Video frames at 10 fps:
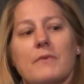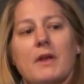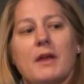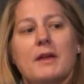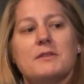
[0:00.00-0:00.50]

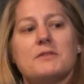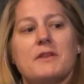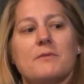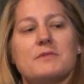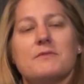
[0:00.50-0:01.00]
And so
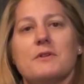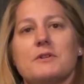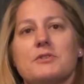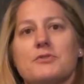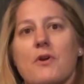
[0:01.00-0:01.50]
that was a very
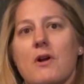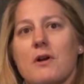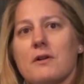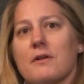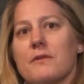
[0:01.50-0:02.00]

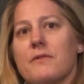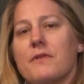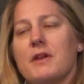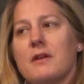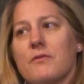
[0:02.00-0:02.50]
strong
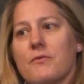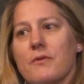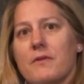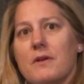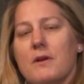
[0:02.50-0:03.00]
thing for
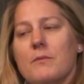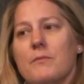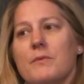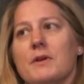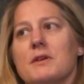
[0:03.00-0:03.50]
them,
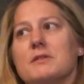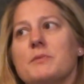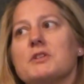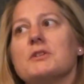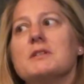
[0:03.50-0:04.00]

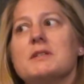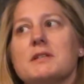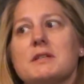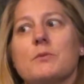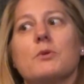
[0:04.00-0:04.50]
especially
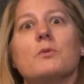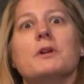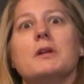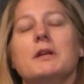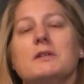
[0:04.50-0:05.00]
since they were
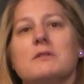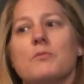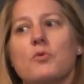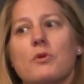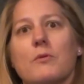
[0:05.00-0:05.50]
going into
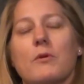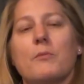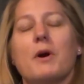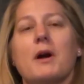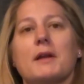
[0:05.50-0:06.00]
more
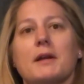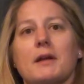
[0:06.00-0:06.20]
robotic